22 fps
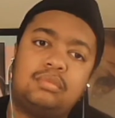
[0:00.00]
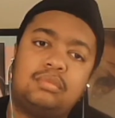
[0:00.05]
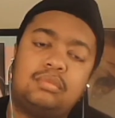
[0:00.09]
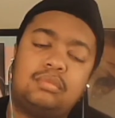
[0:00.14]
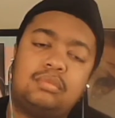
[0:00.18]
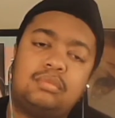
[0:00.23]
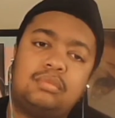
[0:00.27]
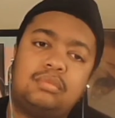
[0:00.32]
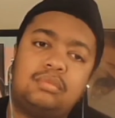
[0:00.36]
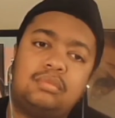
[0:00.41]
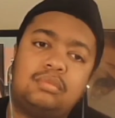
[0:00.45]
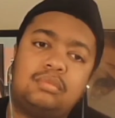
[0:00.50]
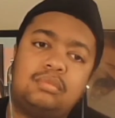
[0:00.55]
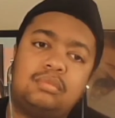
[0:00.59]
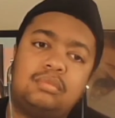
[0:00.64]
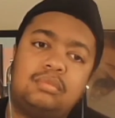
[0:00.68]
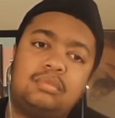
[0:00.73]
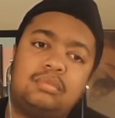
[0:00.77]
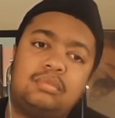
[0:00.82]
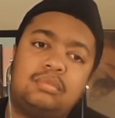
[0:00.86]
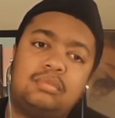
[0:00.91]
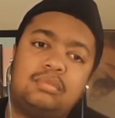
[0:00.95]

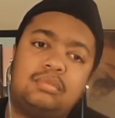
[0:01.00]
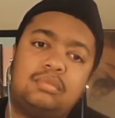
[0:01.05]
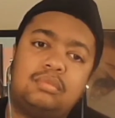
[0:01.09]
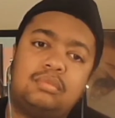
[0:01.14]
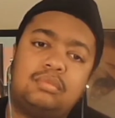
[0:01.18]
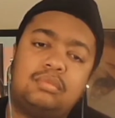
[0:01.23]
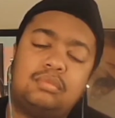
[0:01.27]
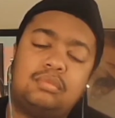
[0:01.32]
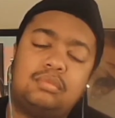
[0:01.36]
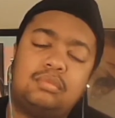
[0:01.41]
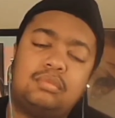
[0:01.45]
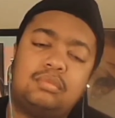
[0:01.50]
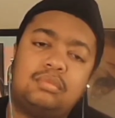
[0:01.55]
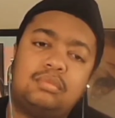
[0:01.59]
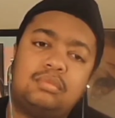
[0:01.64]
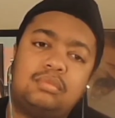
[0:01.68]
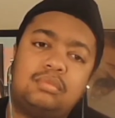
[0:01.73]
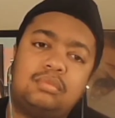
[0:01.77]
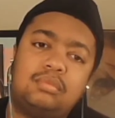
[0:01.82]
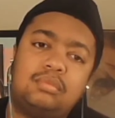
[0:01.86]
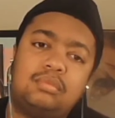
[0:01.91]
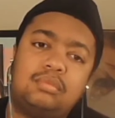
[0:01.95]

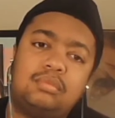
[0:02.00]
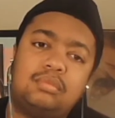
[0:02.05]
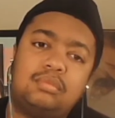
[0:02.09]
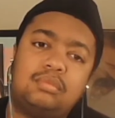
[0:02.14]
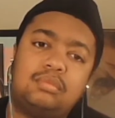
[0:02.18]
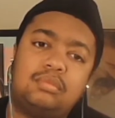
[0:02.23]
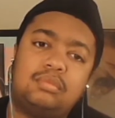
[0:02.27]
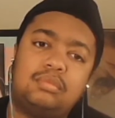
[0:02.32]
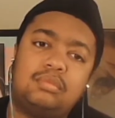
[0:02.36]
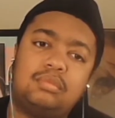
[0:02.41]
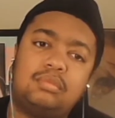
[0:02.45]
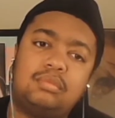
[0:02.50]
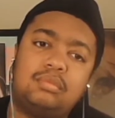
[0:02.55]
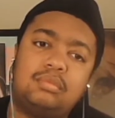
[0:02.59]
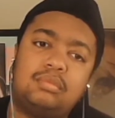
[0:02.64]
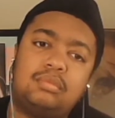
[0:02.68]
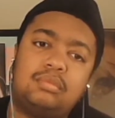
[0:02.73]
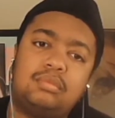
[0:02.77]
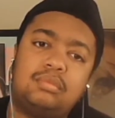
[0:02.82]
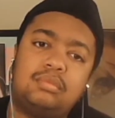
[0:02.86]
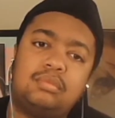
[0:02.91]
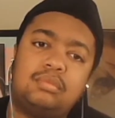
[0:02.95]

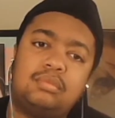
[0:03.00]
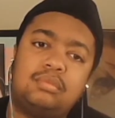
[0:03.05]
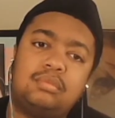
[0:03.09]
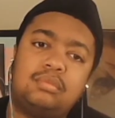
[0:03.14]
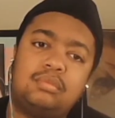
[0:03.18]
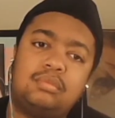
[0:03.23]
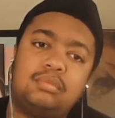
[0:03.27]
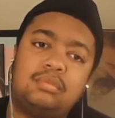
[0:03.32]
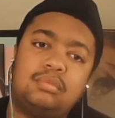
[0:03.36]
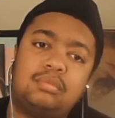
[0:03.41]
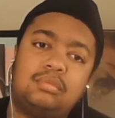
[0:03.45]
No words are spoken by the person on screen.